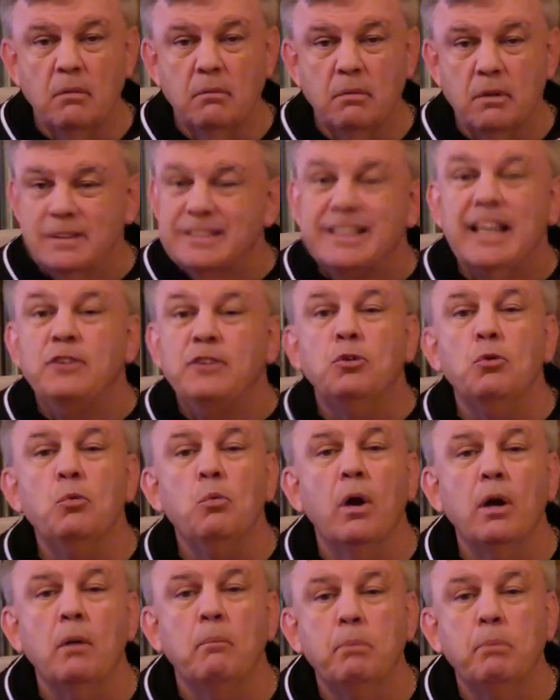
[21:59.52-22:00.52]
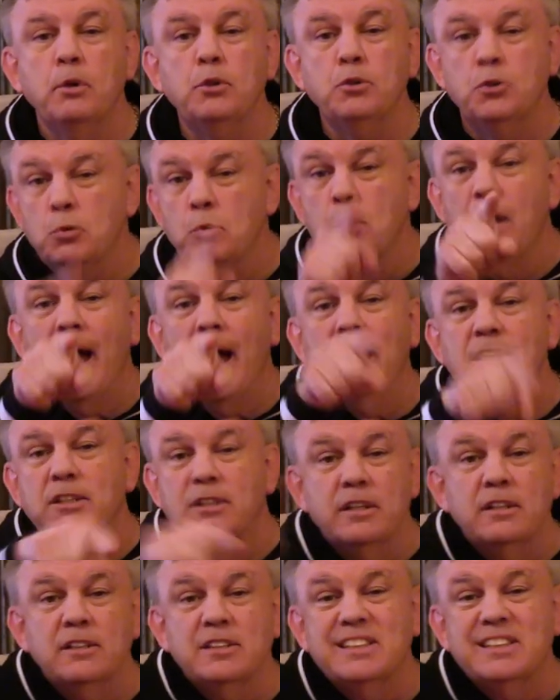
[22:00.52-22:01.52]
Because they do want to put you
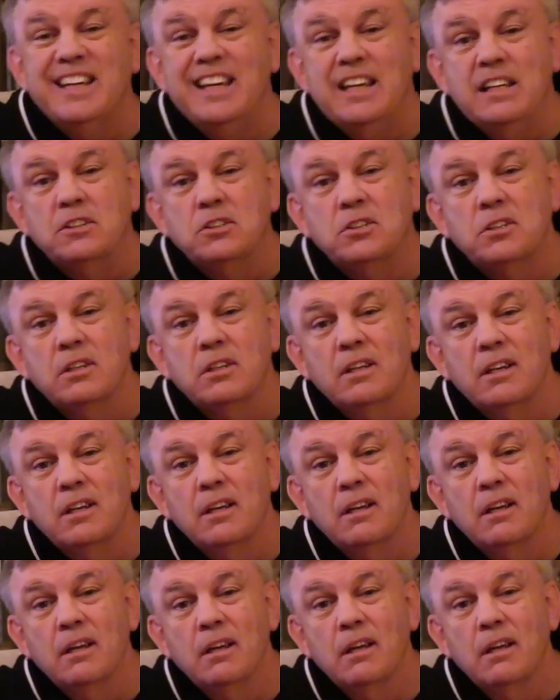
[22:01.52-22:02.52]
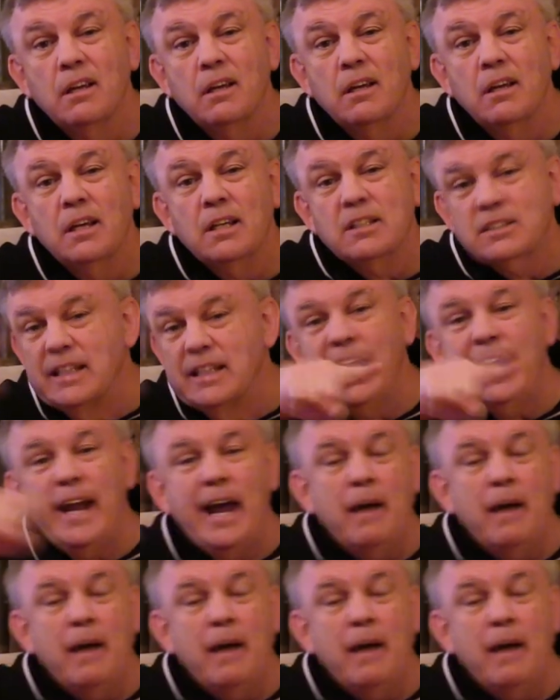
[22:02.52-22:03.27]
guys in the seats. It's not